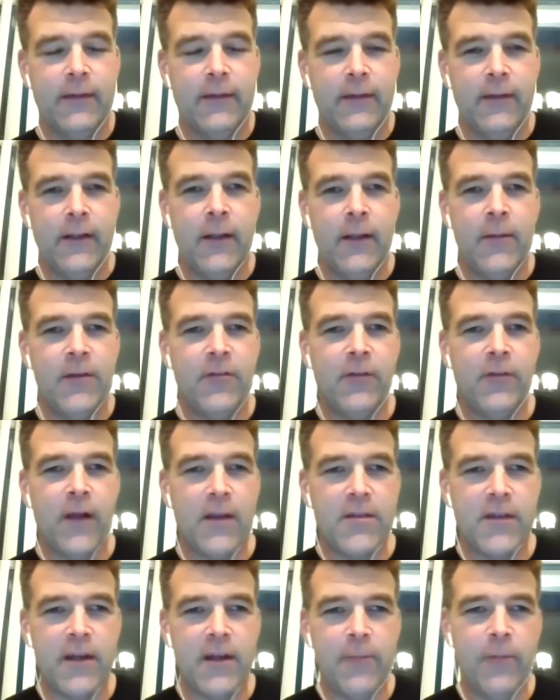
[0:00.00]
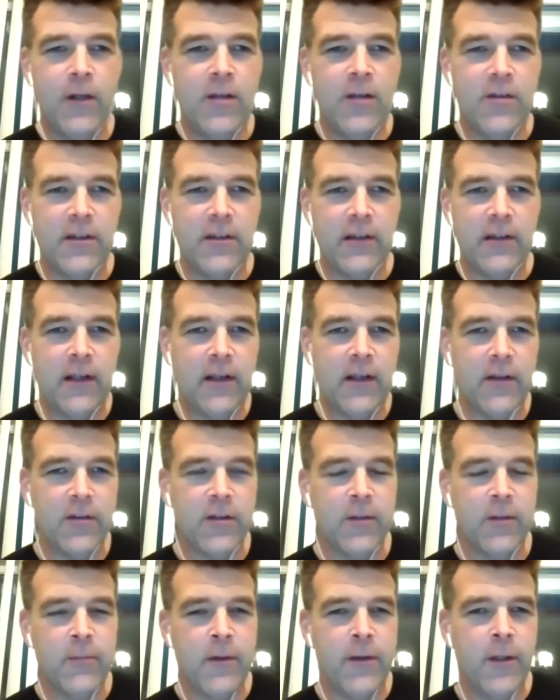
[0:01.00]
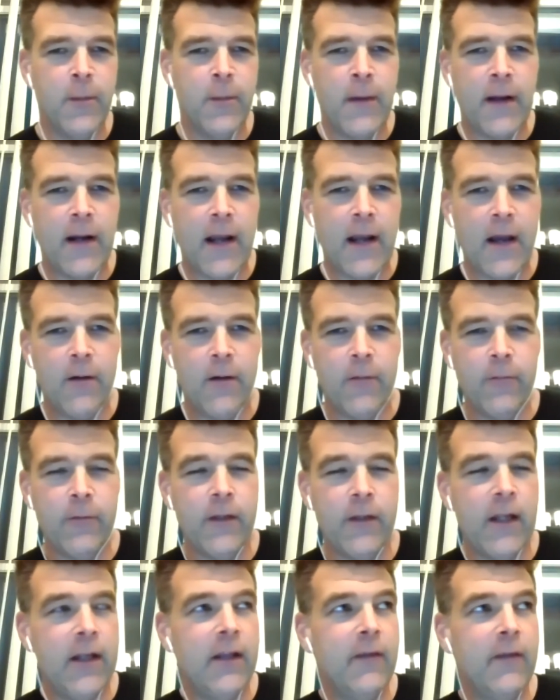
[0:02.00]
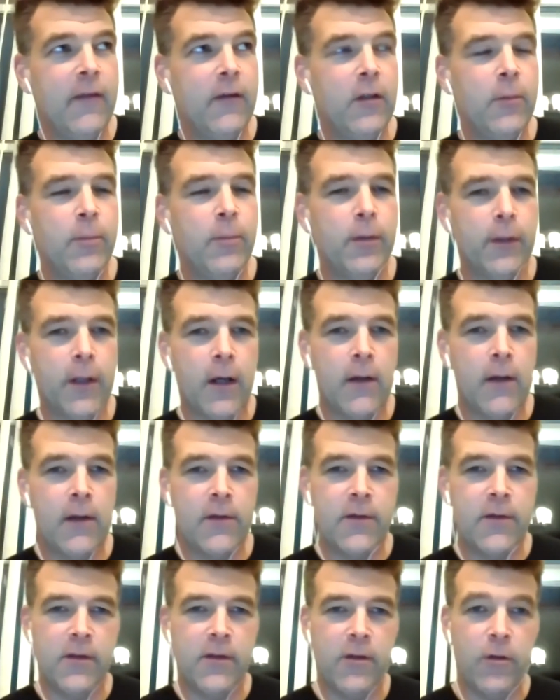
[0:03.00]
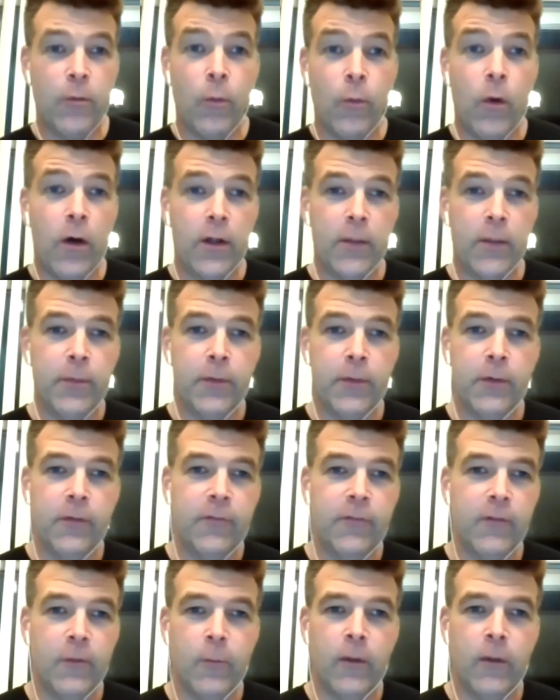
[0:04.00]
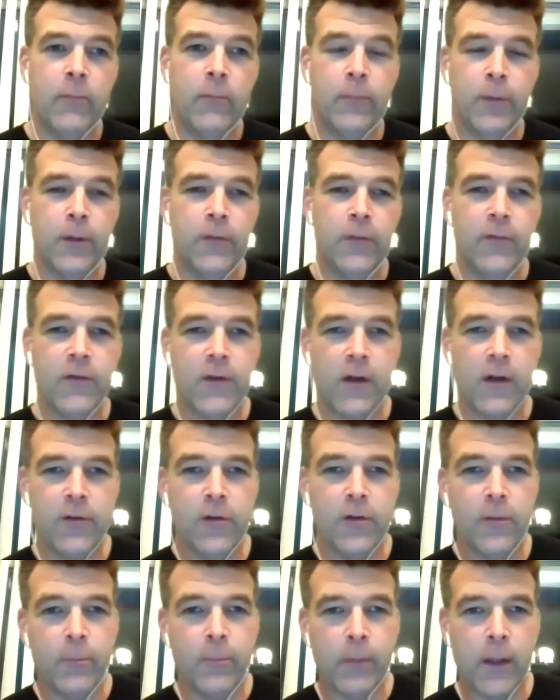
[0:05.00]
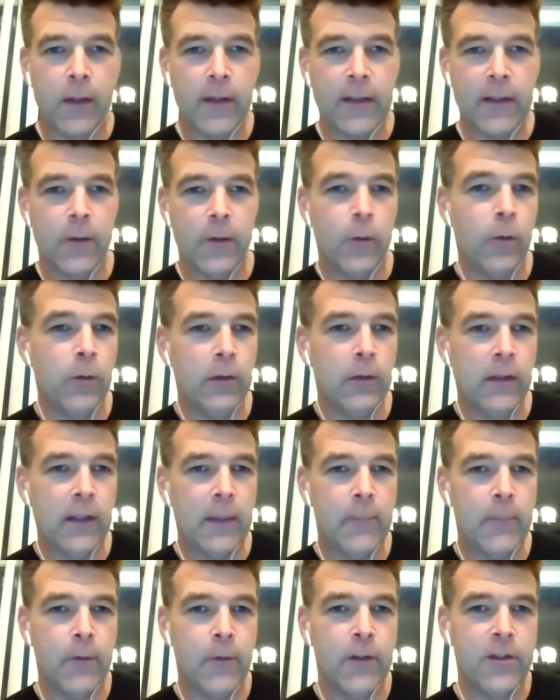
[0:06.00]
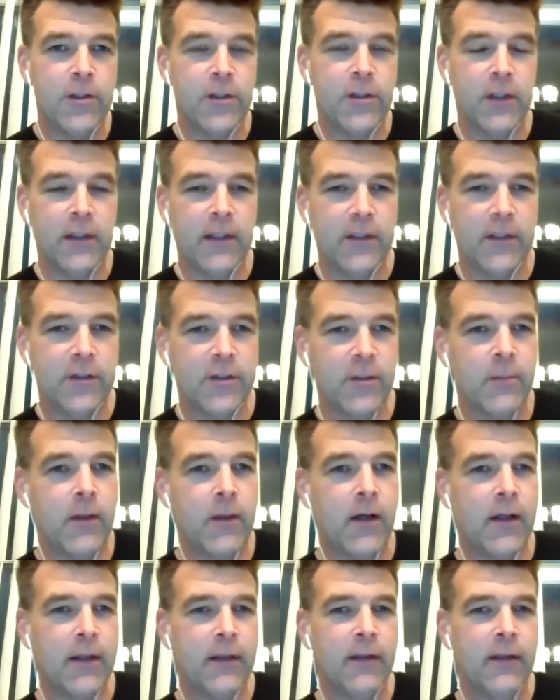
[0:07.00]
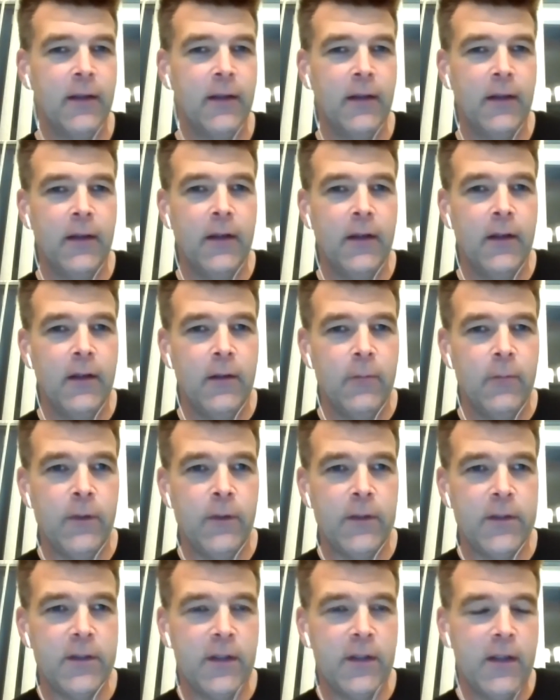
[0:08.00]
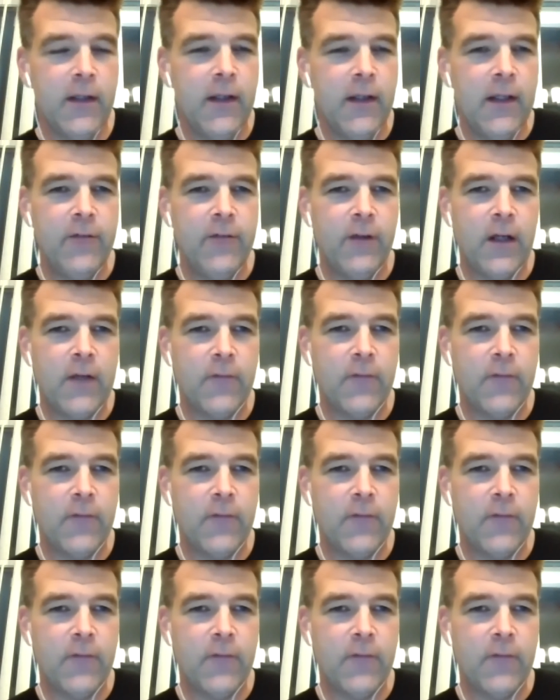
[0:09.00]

Yeah, it's for that same reason. It's letting, no matter how anything you put on it says it's waterproof or windproof, is also probably going to hold a lot of moisture against your body, which if you're out